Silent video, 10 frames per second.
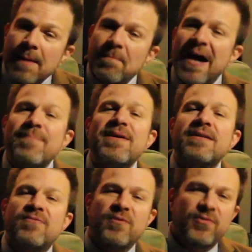Might be a
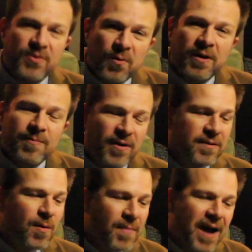different story, but
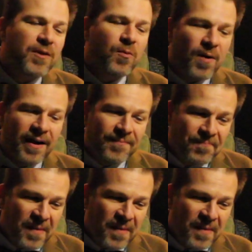no matter what,